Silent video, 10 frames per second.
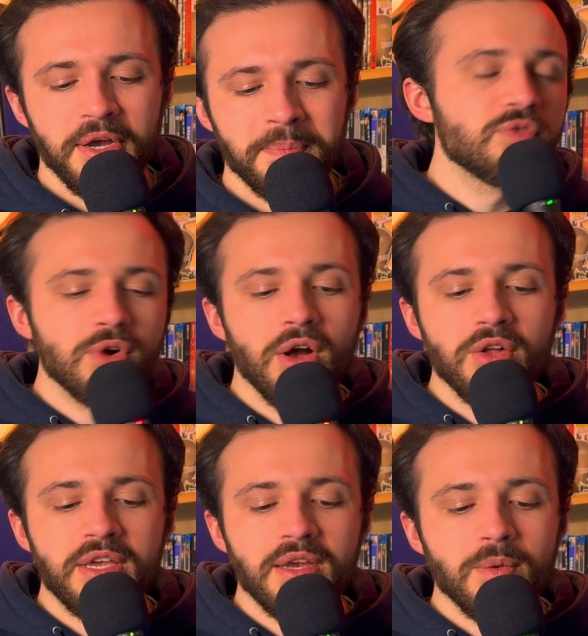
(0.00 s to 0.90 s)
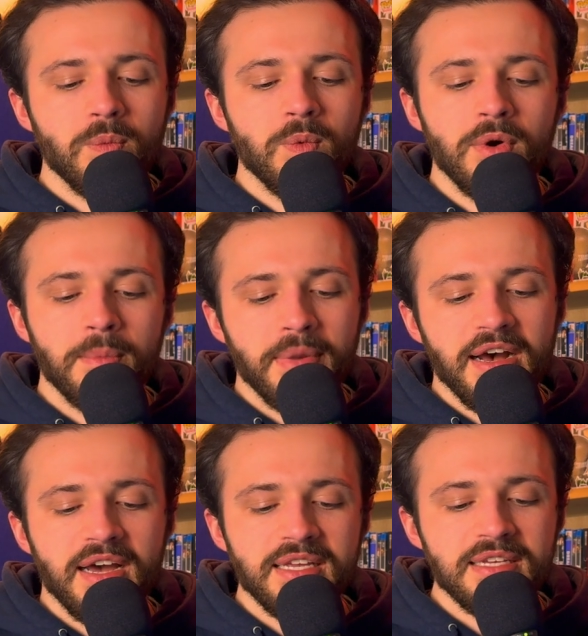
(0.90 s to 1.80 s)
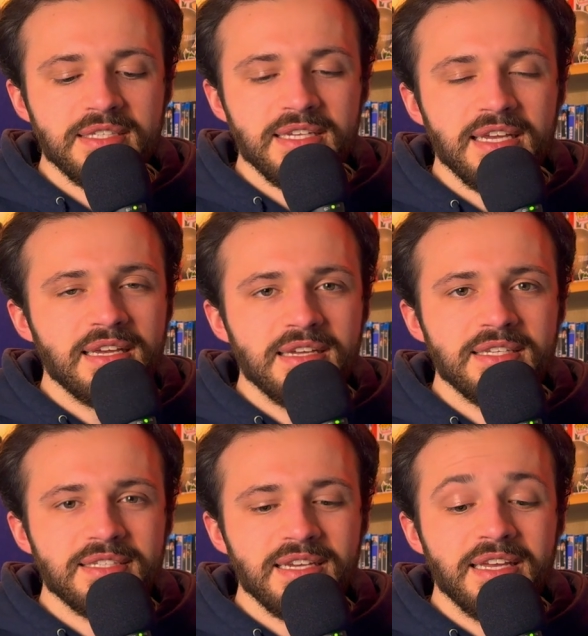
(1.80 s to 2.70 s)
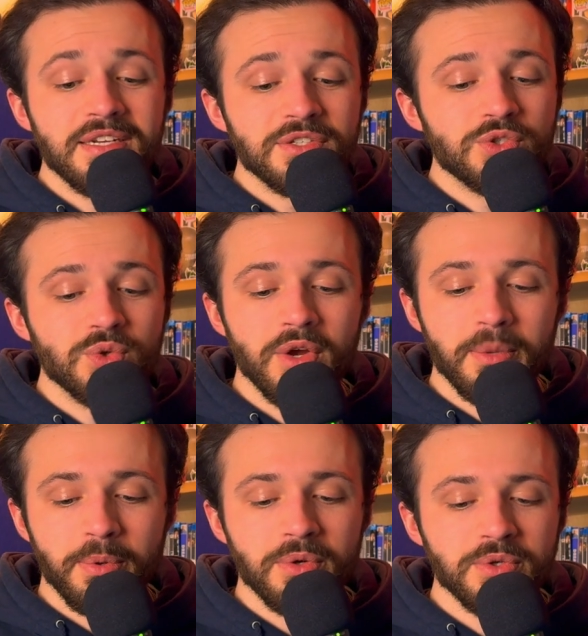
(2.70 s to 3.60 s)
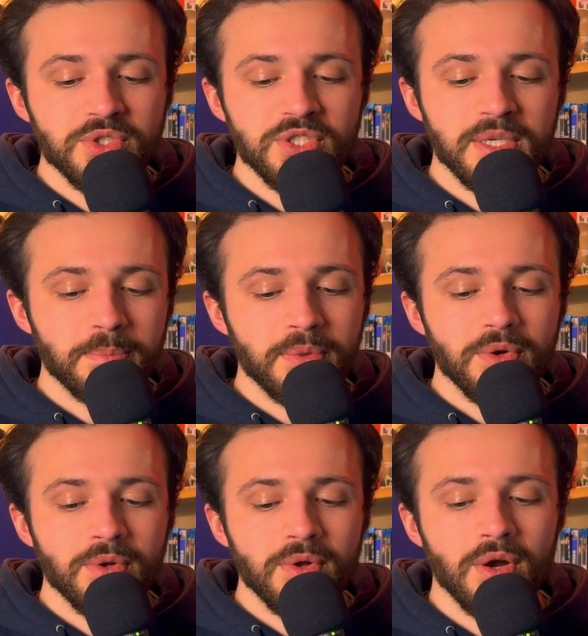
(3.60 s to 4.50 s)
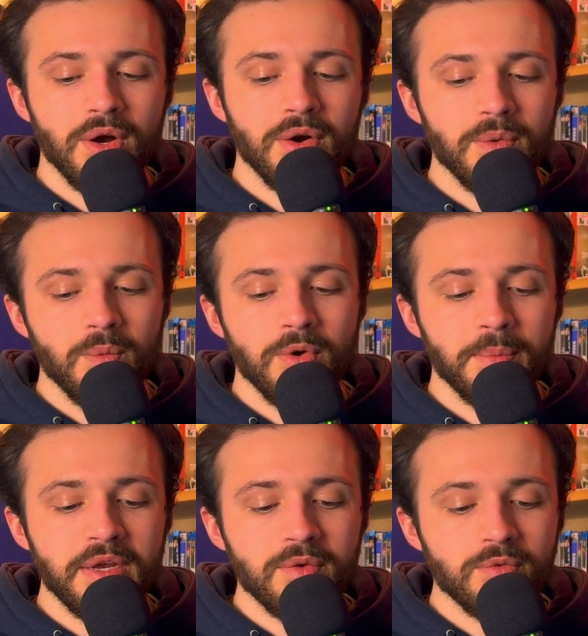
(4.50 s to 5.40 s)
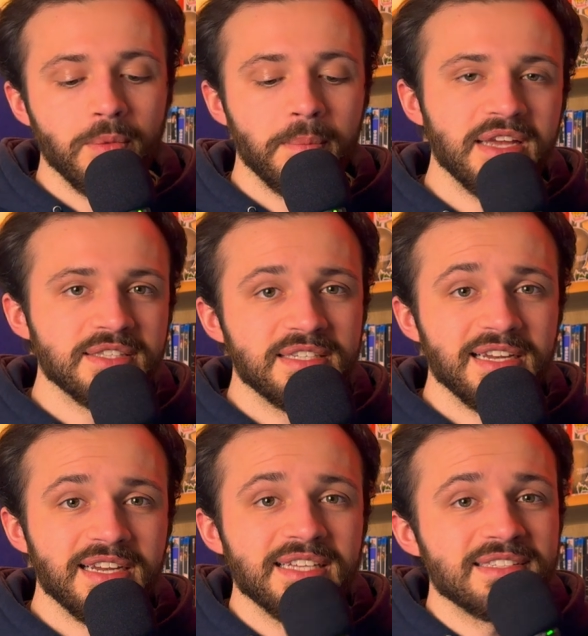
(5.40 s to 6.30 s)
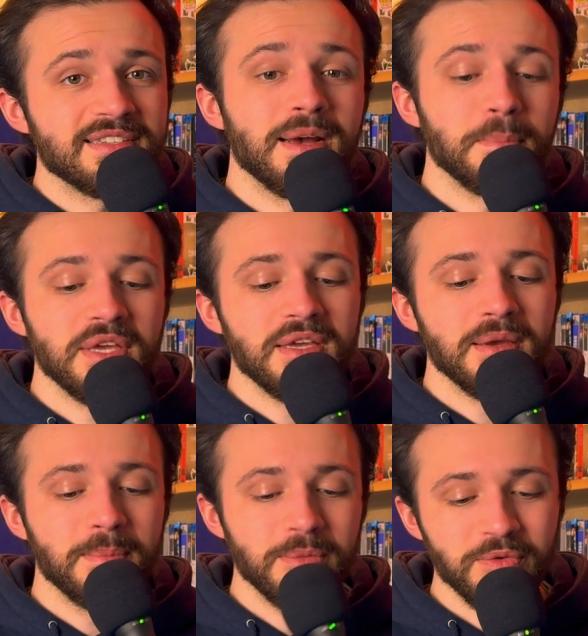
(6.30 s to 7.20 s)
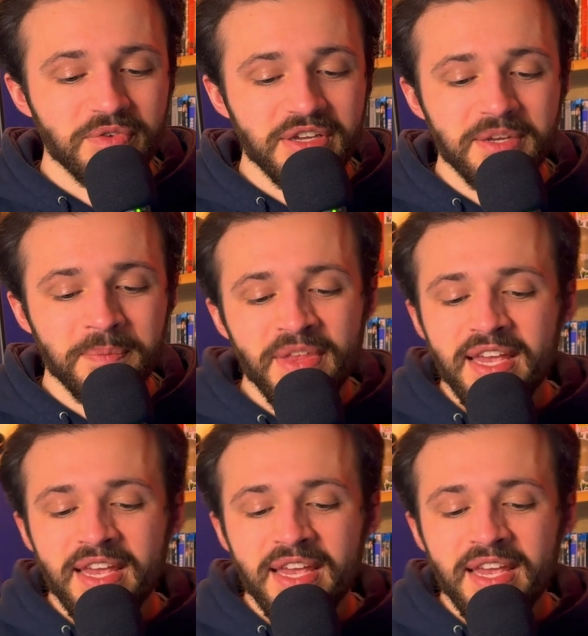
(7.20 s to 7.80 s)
Overall here, Warm Bodies is an enjoyable, simple, heartwarming, romantic zombie movie.